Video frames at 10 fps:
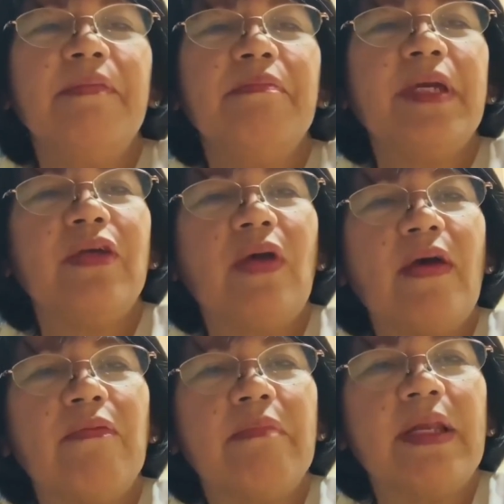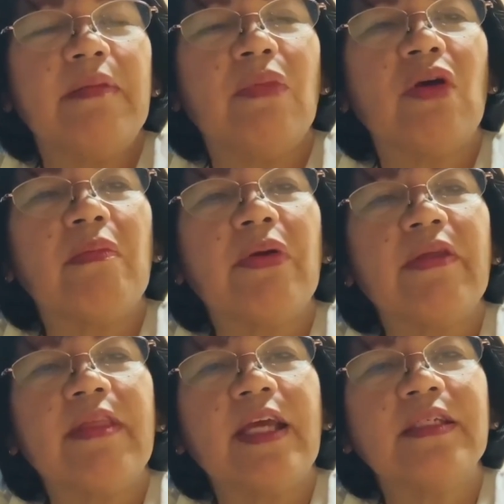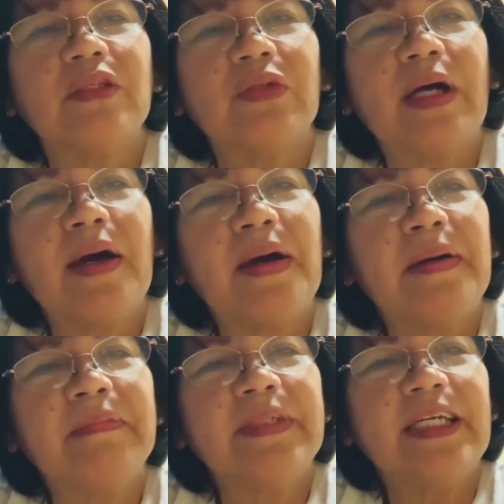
May you have many more birthdays to come.